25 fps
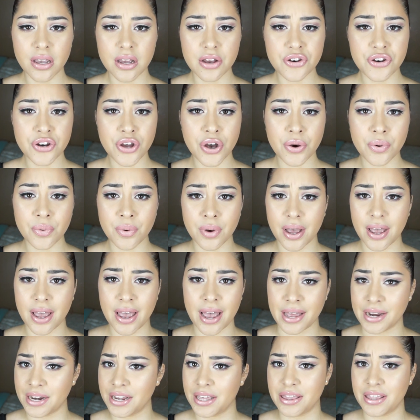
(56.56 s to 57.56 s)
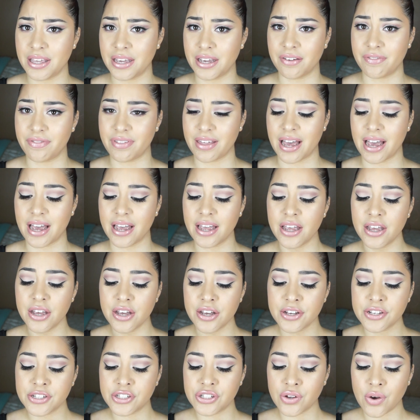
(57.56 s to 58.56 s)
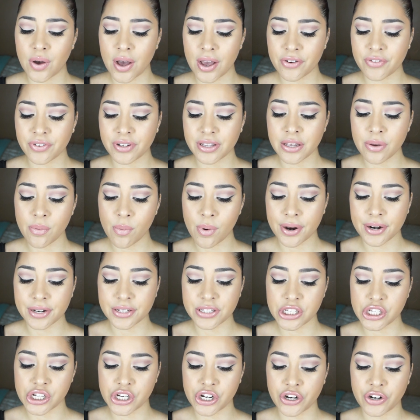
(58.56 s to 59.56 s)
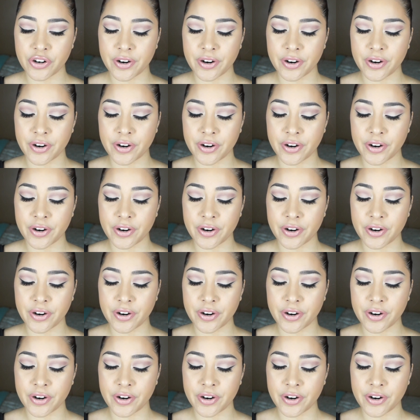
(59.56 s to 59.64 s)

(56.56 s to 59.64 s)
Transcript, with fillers: no anything of that. So I really wanted to